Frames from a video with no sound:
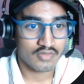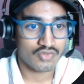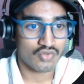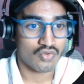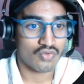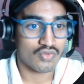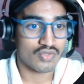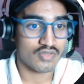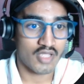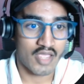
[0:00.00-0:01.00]
So
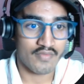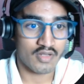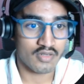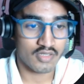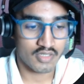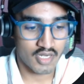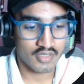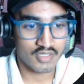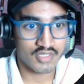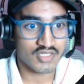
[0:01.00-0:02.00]
I will
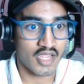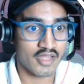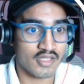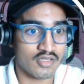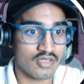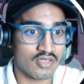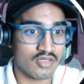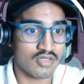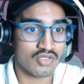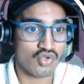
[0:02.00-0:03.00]
get the
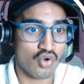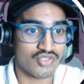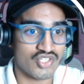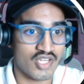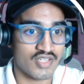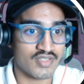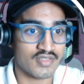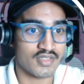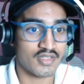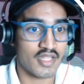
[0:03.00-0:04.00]

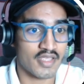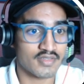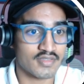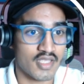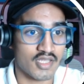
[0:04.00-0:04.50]
style.css index,